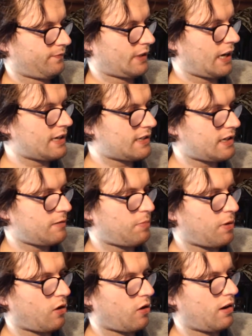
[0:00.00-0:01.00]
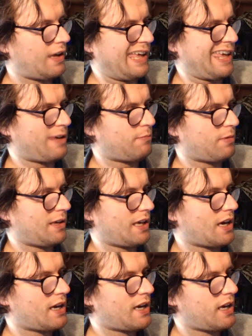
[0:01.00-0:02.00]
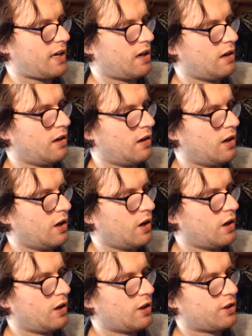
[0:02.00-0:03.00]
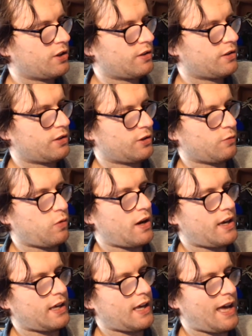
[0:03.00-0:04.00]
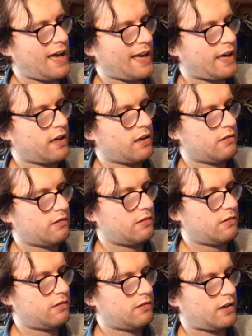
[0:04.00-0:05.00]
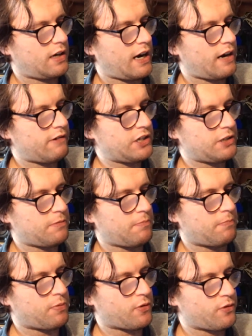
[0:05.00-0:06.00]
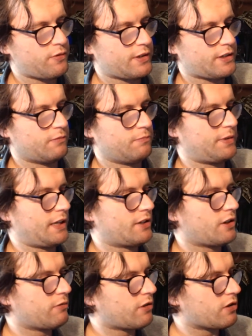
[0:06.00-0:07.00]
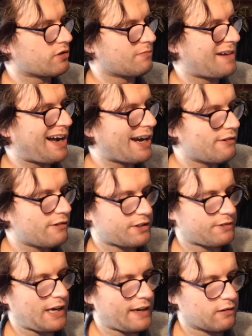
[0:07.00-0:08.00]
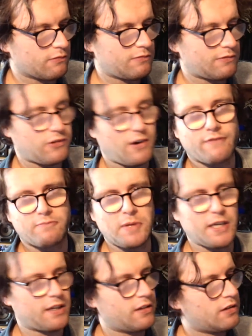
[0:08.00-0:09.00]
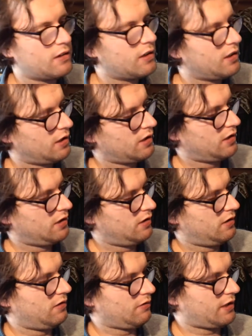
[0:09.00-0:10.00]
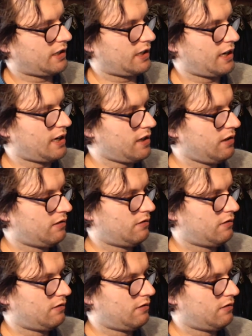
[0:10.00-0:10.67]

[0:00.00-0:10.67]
Hazy Pot the White Hag Irish Brewer Company. So we've got some Irish ale craft beer. Okay.